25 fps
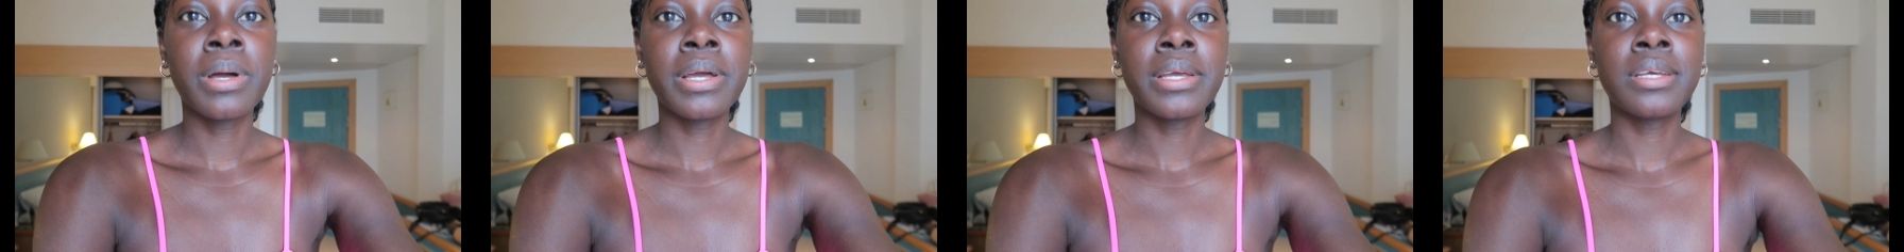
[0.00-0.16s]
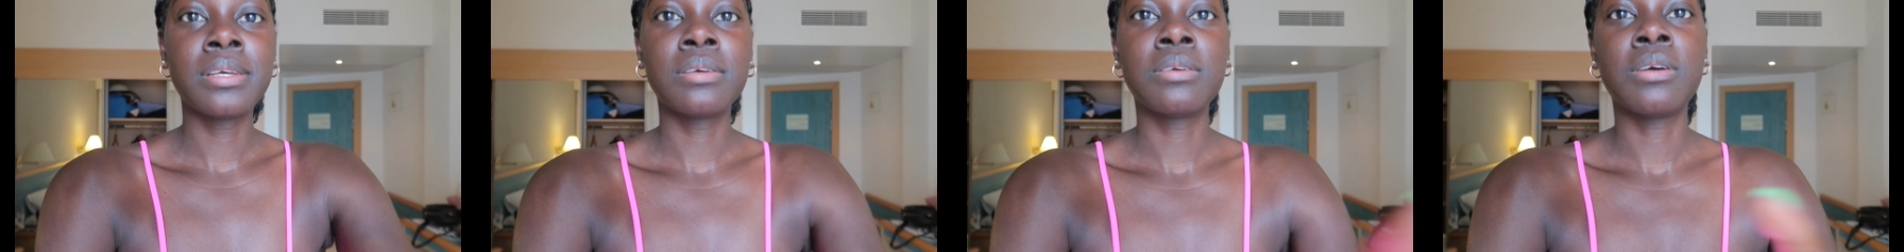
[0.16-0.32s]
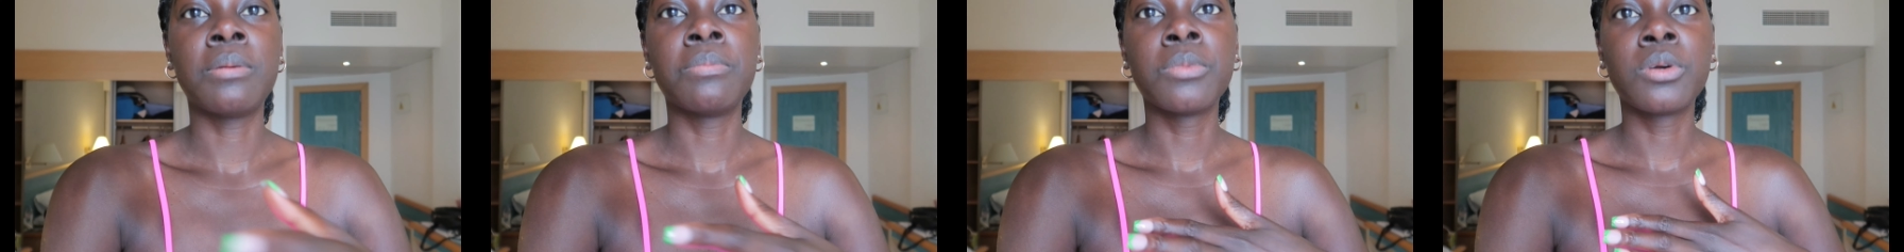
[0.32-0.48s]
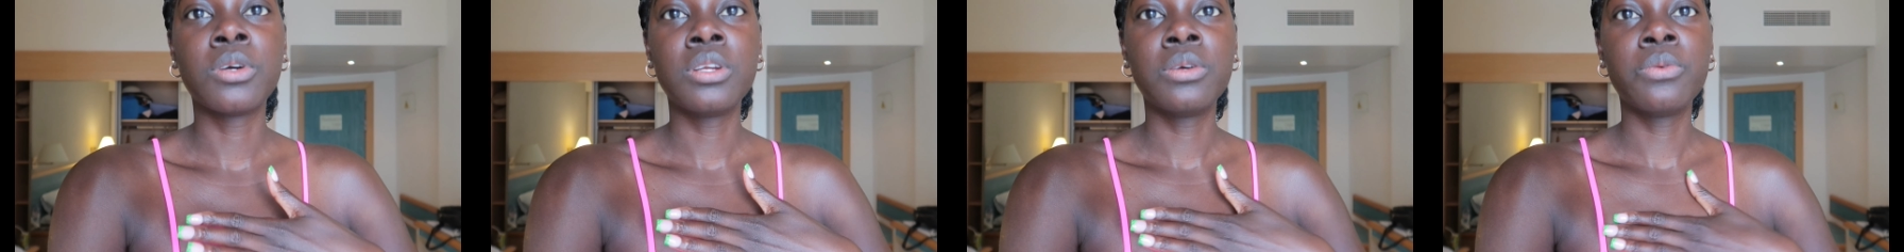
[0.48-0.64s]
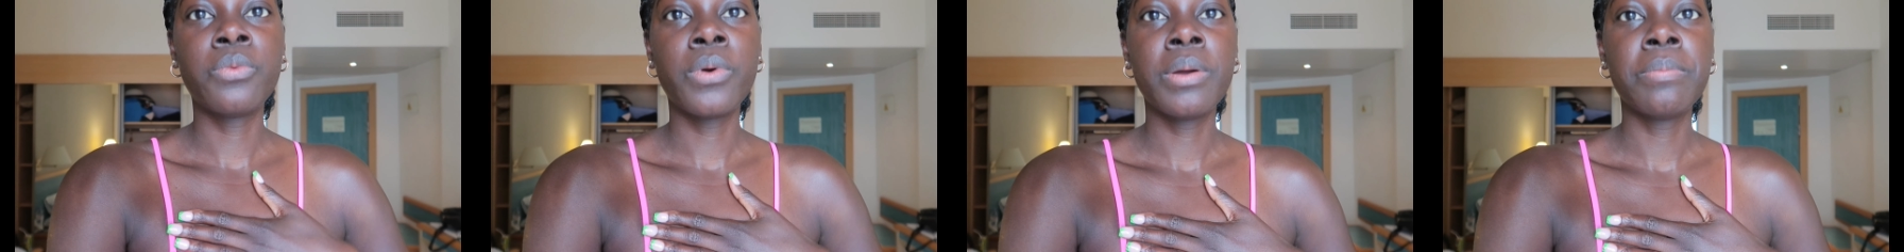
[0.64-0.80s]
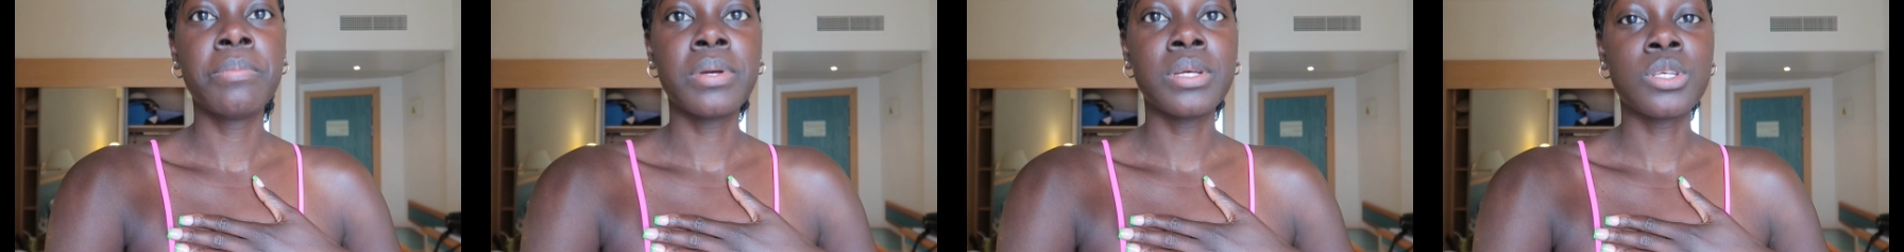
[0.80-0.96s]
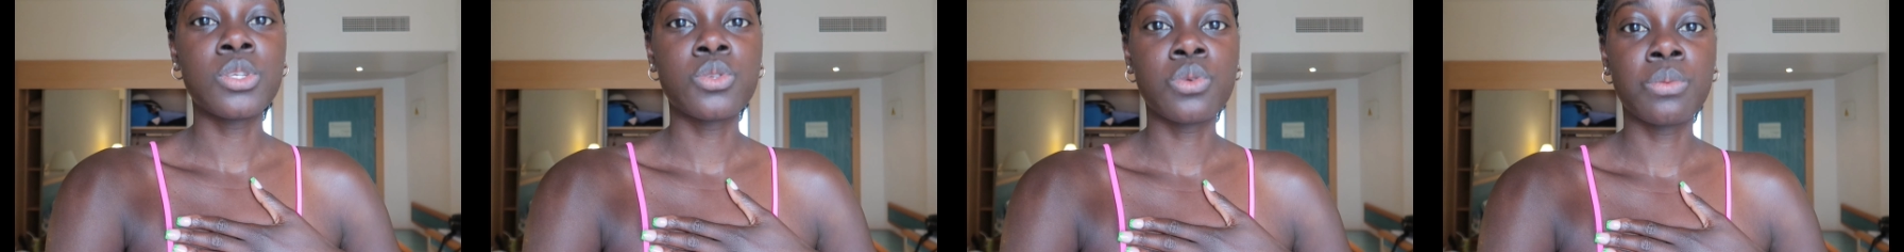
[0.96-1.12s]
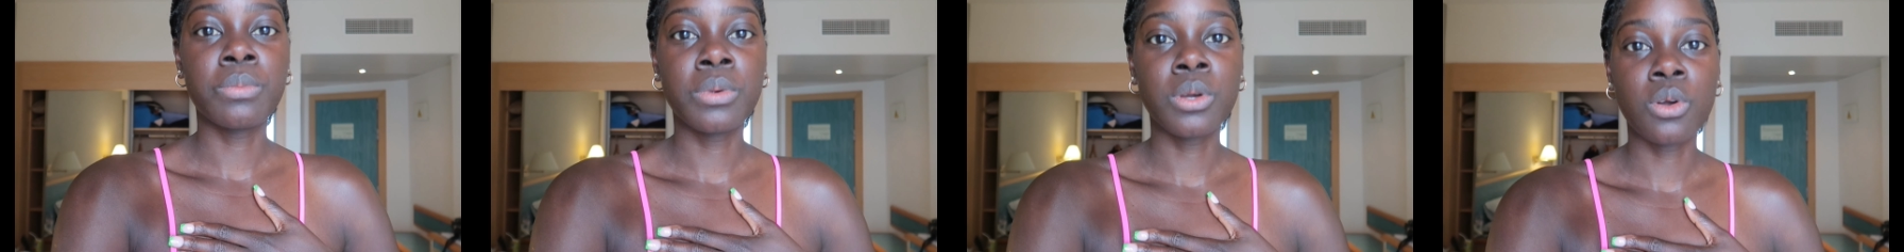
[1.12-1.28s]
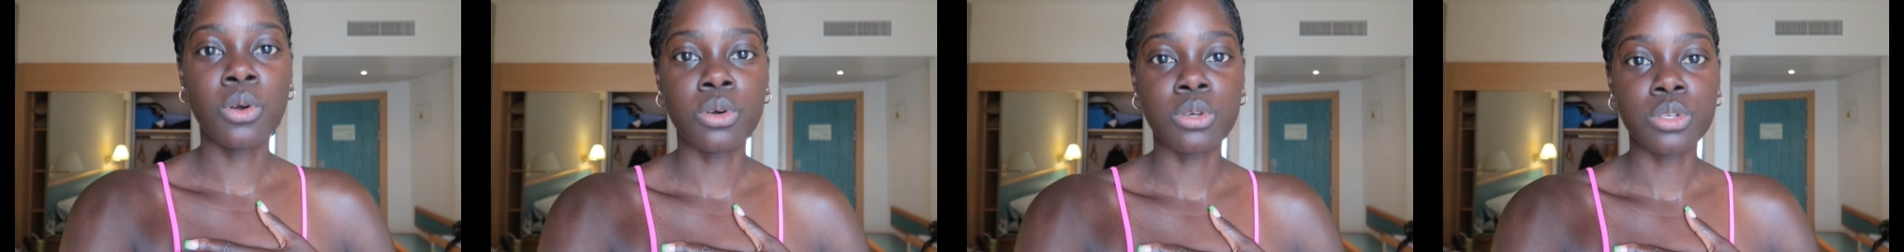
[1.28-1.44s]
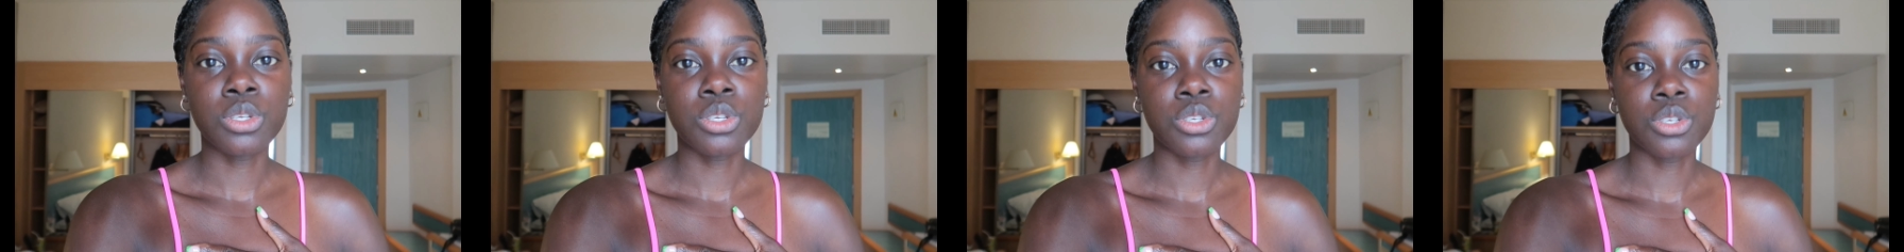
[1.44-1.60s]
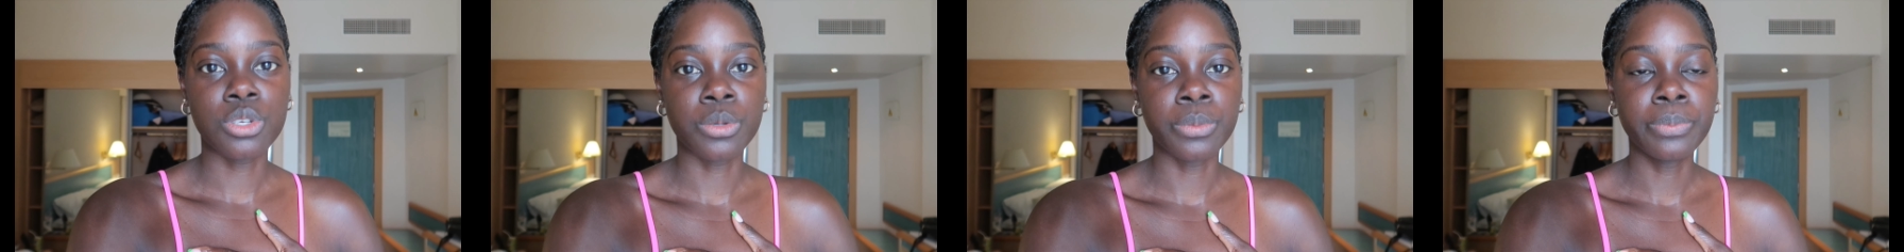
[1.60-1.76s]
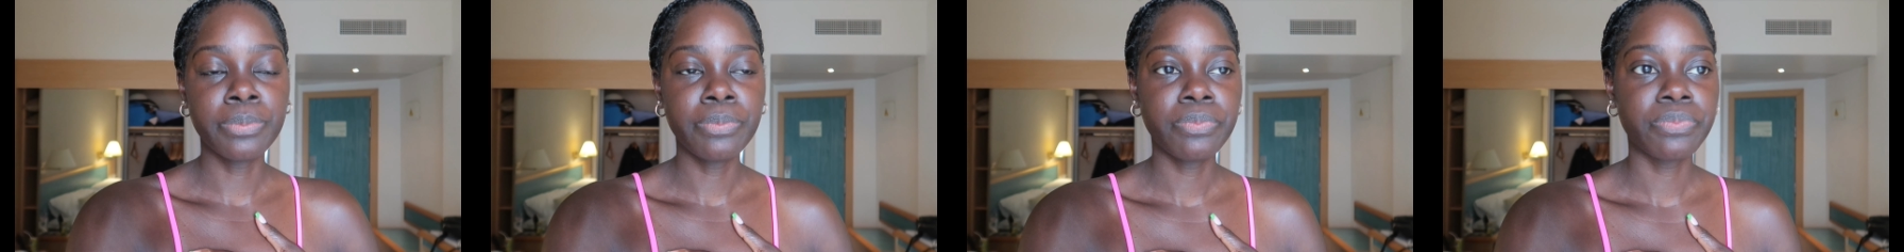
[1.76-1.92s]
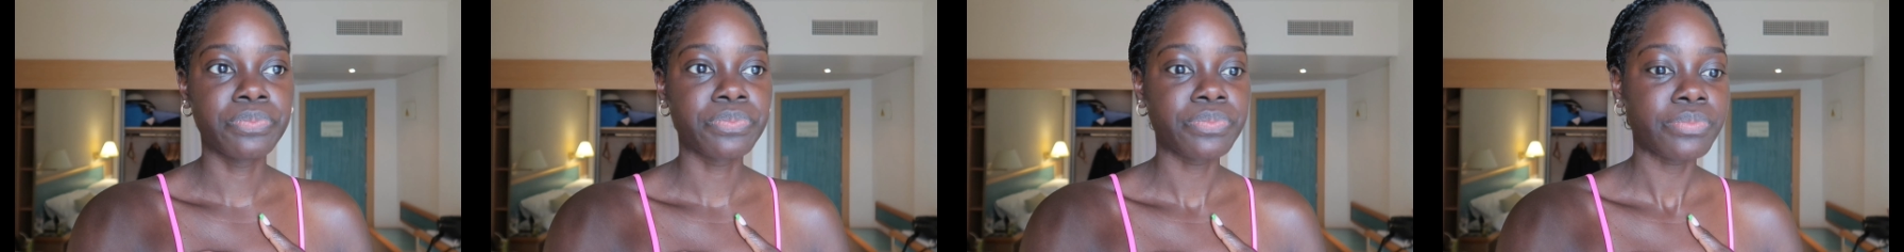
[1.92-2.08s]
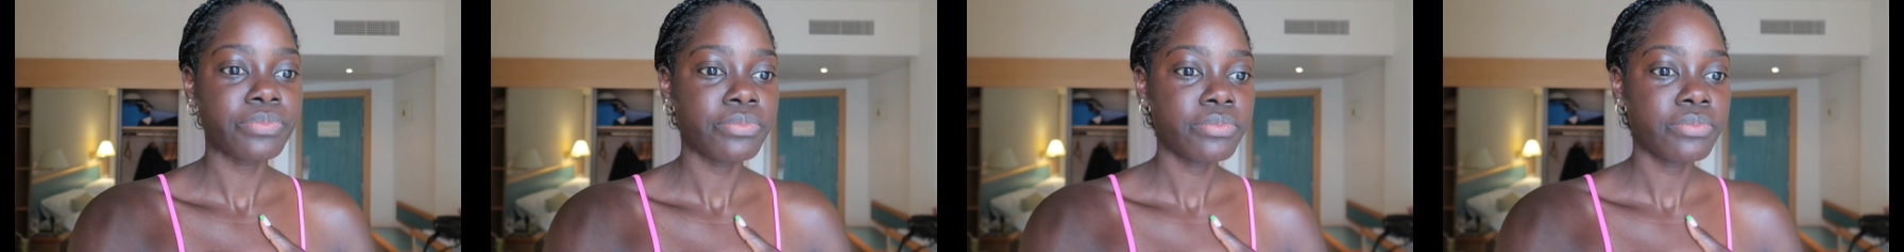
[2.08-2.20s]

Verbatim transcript: my, I'm gonna wear my swimming costume